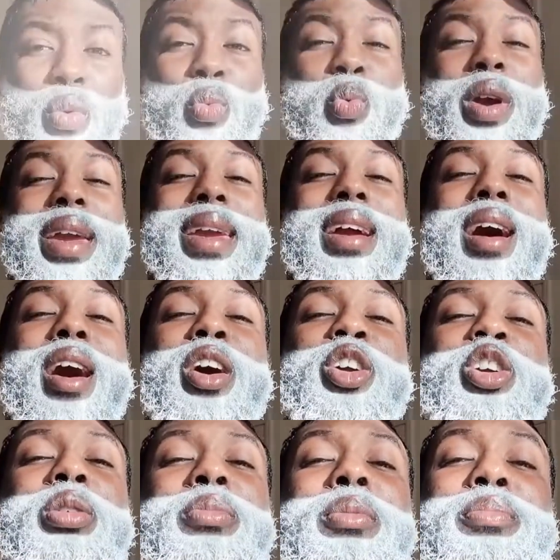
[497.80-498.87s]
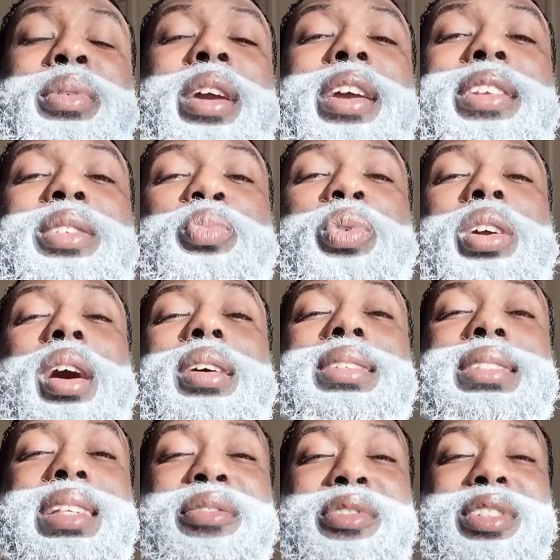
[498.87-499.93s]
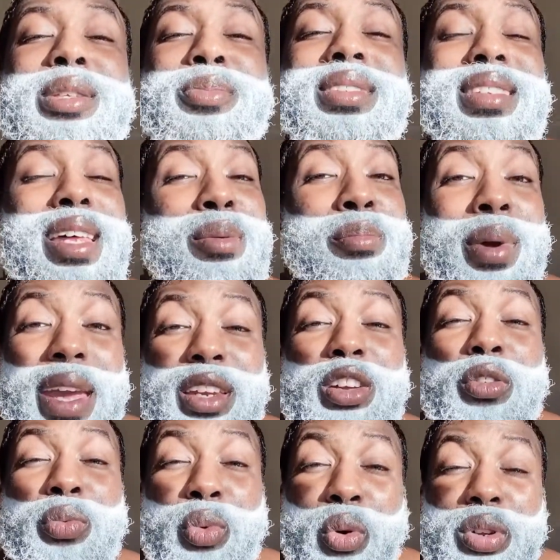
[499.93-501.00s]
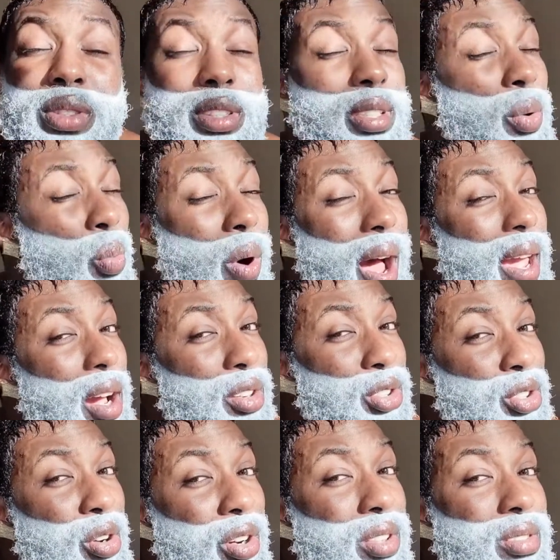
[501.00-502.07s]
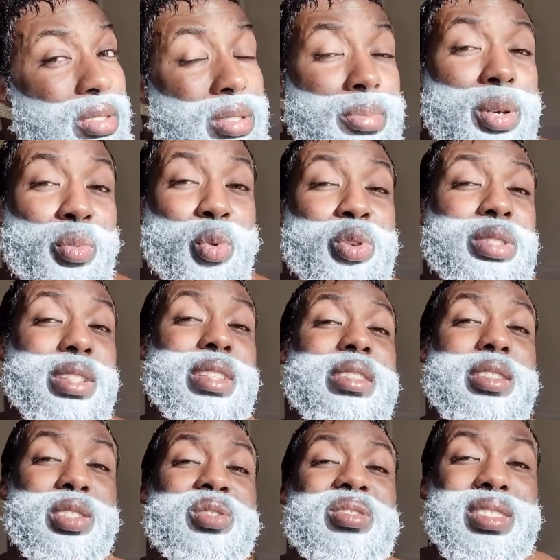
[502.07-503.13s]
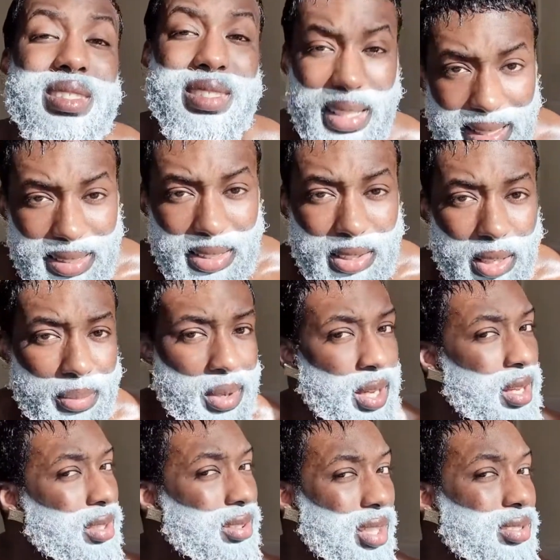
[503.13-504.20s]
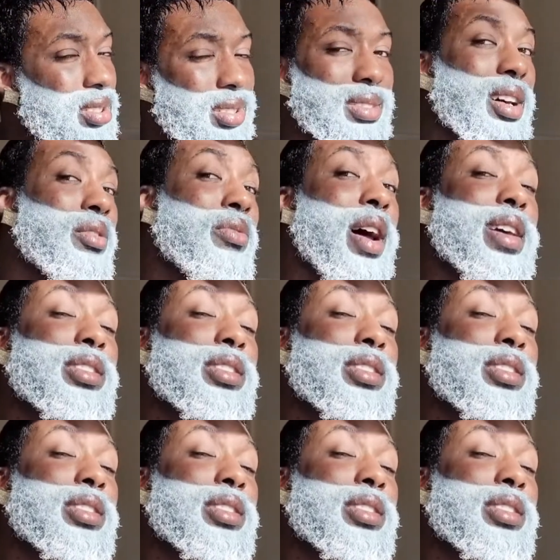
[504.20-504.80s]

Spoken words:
We are human beings. We are 70% made of water. So why are you not consuming water into your system? Does not sound right.